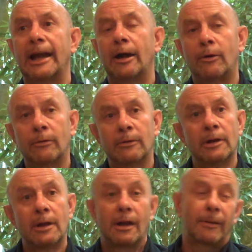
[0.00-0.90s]
how,
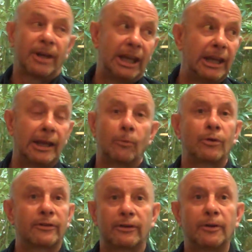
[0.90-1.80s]
I mean, here,
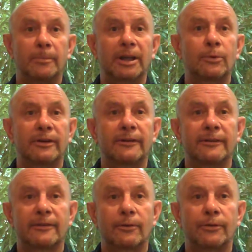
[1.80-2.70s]
what a ubiquitous
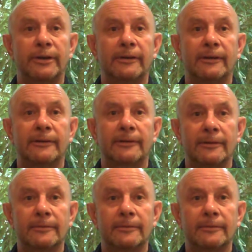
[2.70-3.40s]
story it is.